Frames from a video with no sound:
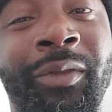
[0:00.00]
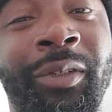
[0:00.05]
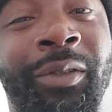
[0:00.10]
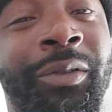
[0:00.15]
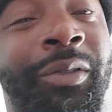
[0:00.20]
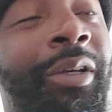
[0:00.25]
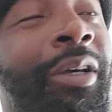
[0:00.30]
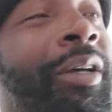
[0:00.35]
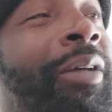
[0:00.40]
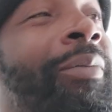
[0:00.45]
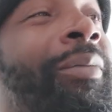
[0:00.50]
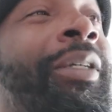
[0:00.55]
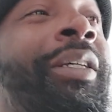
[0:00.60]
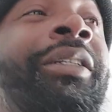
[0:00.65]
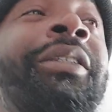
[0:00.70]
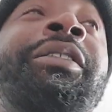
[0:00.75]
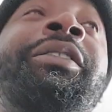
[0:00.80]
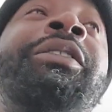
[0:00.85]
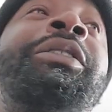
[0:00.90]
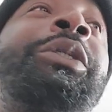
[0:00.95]
You know what I
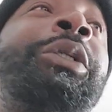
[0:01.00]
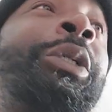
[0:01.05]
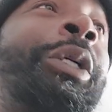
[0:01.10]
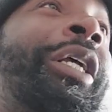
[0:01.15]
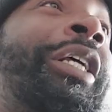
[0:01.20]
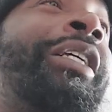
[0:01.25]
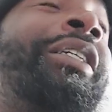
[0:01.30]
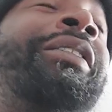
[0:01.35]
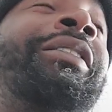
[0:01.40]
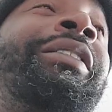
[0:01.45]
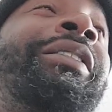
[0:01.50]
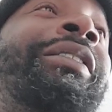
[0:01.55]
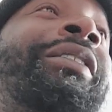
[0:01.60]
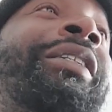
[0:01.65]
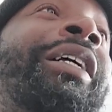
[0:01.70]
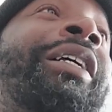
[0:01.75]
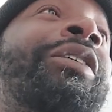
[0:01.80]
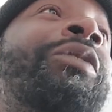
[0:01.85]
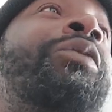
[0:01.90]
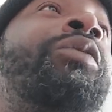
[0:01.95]
mean? It's crazy.
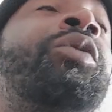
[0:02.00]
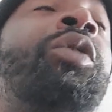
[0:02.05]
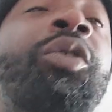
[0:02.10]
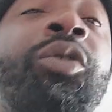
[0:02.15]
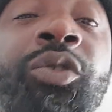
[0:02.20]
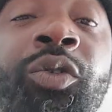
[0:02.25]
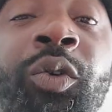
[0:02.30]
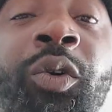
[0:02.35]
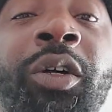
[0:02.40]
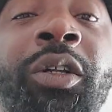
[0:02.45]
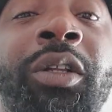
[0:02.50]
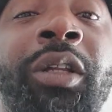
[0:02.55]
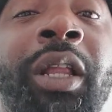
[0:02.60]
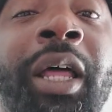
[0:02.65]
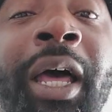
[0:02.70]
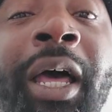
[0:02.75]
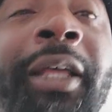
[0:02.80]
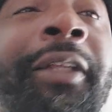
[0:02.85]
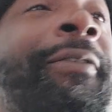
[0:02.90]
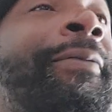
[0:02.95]
Like, you go through a
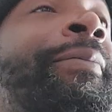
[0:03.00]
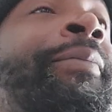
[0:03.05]
lot.